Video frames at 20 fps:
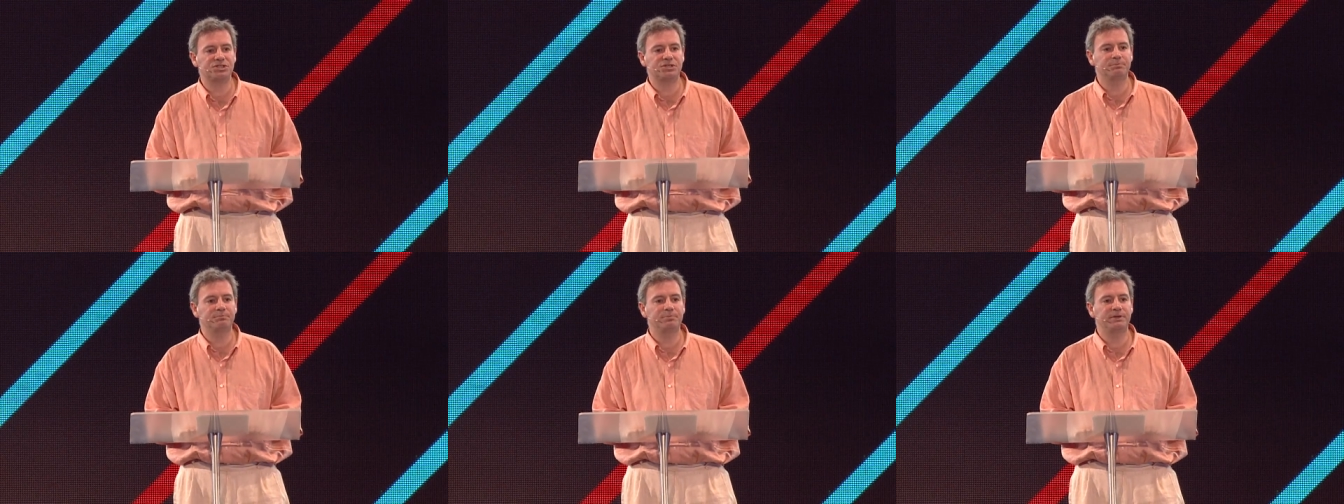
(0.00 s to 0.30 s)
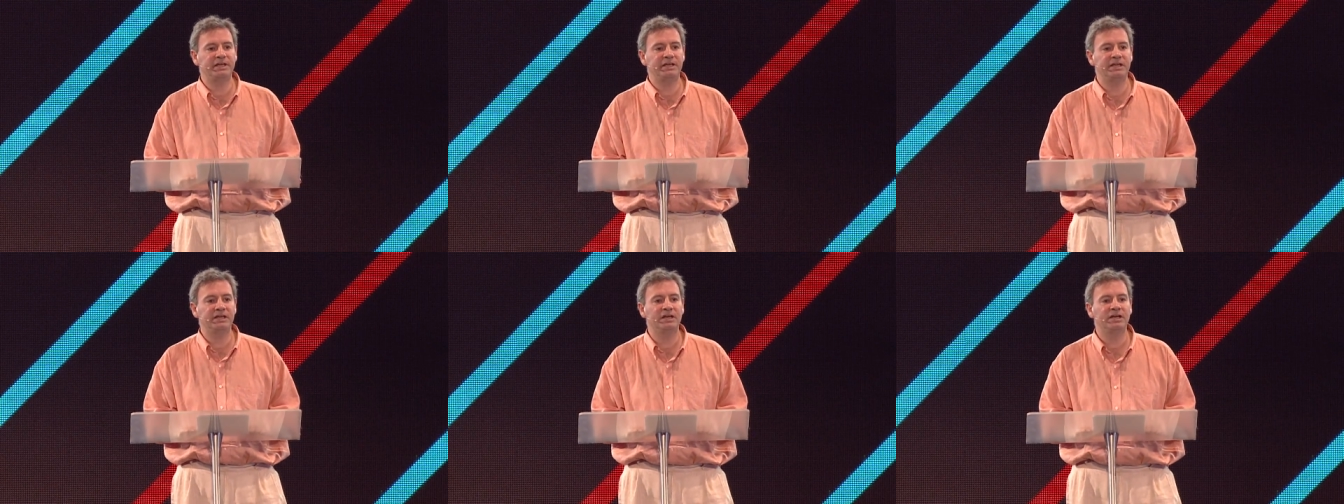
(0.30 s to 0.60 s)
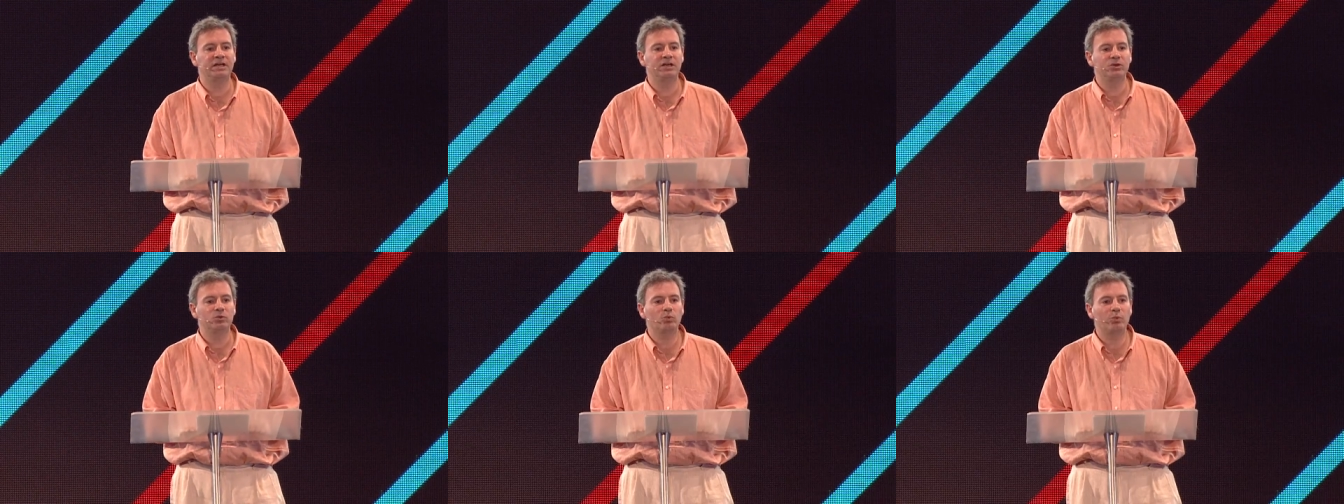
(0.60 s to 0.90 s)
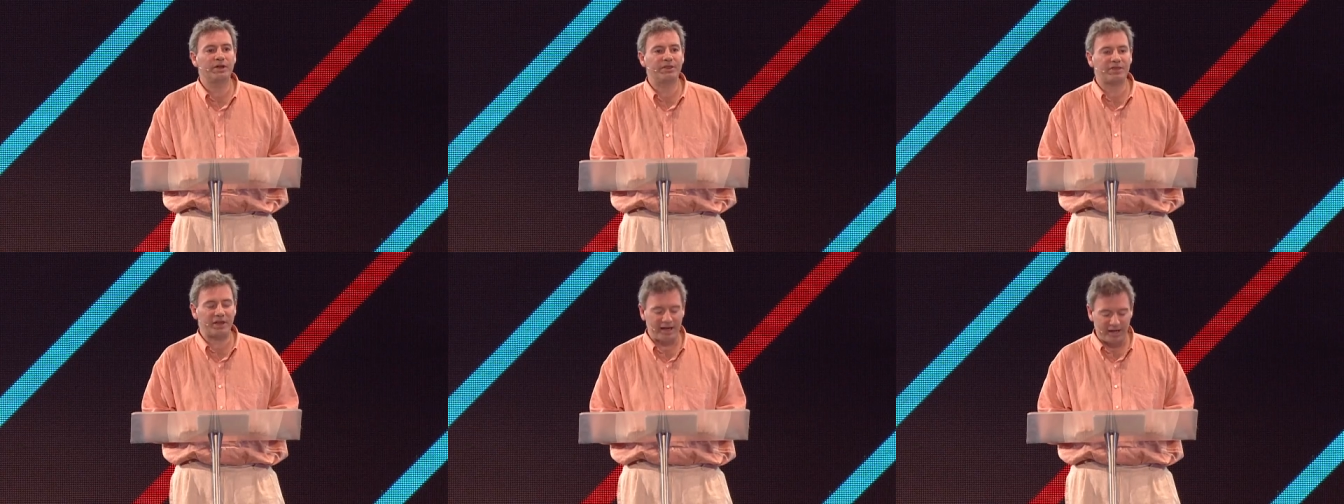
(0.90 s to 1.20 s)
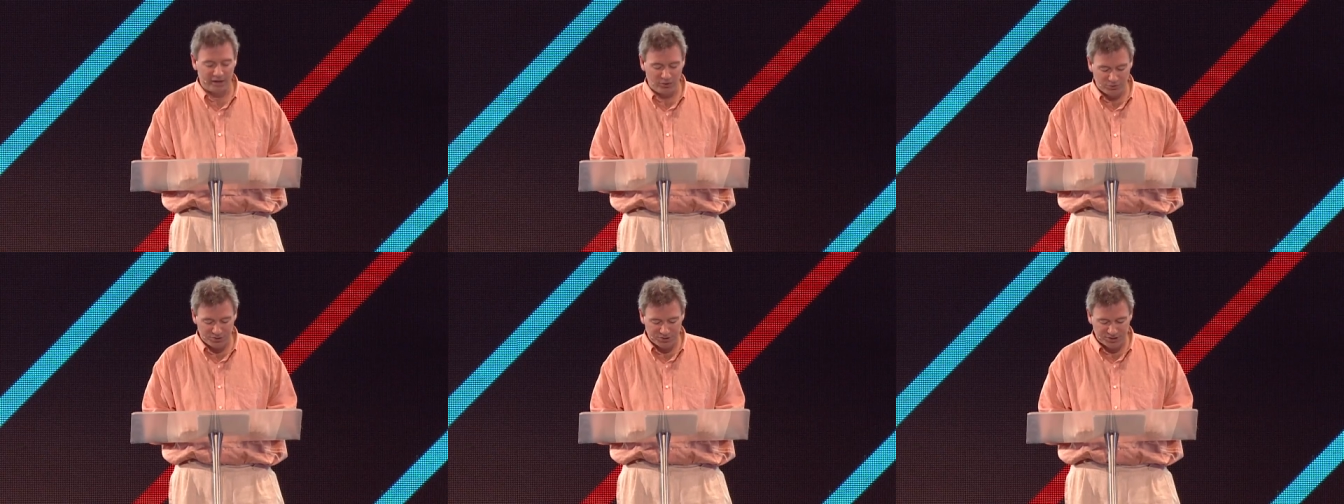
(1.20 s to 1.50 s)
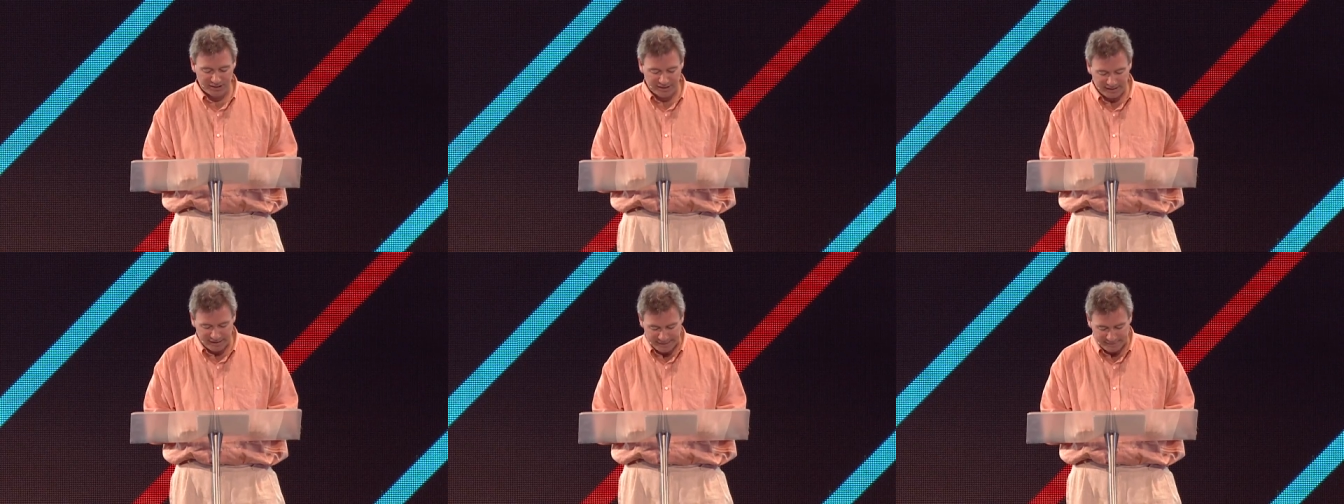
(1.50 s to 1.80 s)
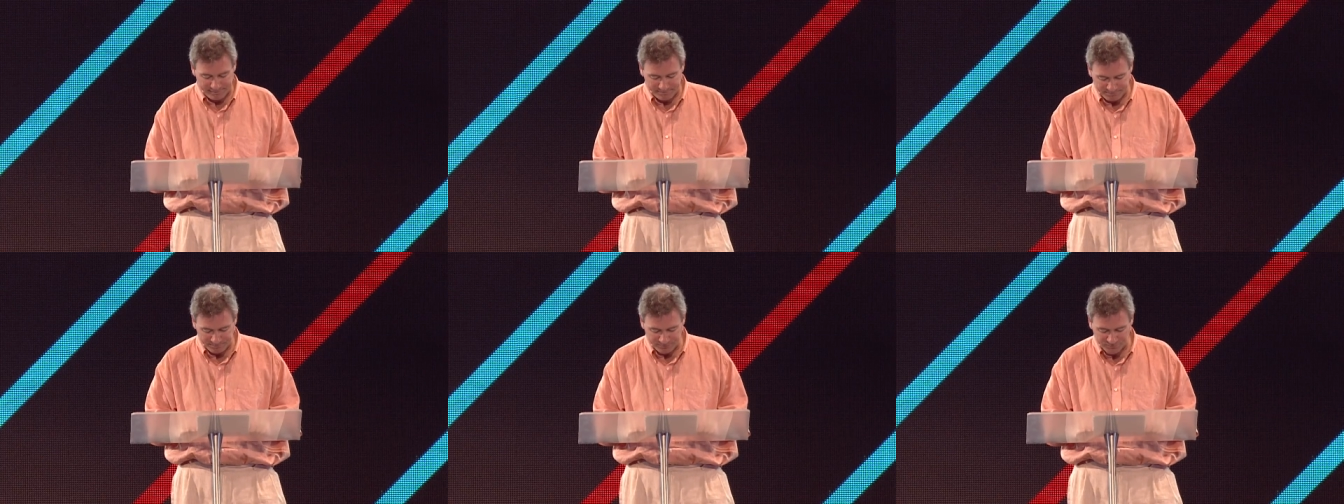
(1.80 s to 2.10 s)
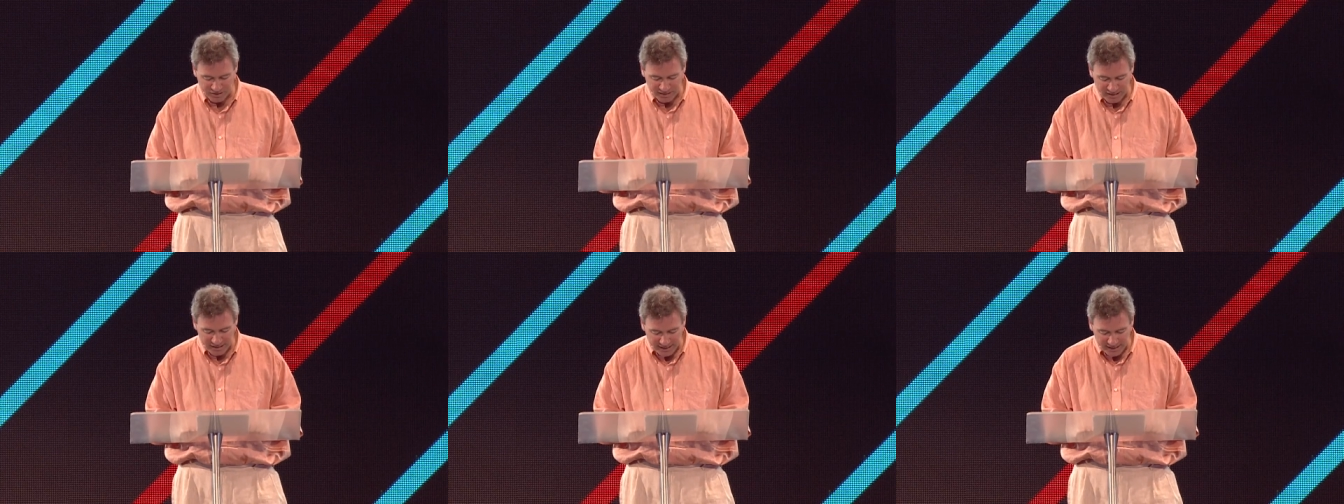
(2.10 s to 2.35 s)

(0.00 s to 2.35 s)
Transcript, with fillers: to be without him.